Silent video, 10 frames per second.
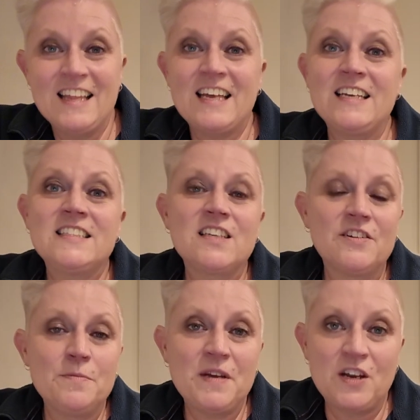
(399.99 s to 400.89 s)
That is
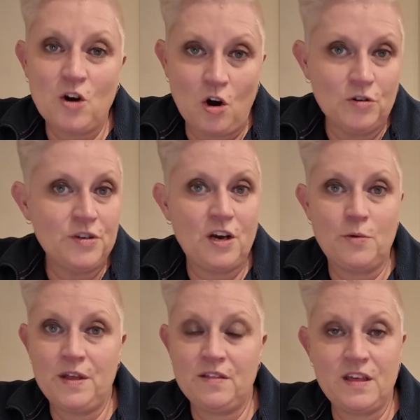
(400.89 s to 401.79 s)
going to be an
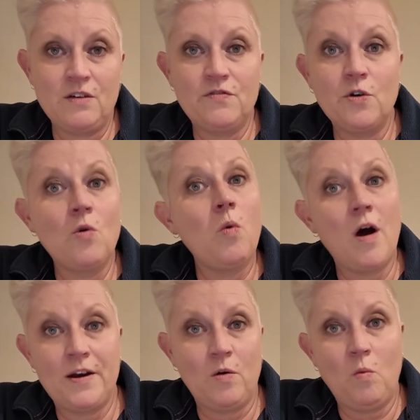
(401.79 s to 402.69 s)
ongoing thing for
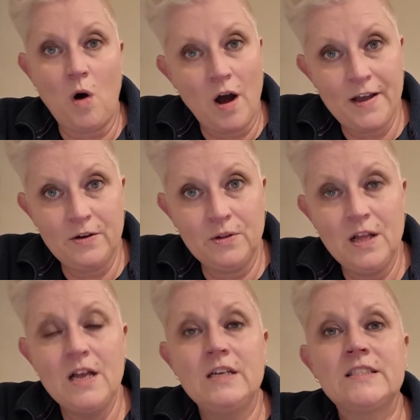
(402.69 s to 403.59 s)
quite a while.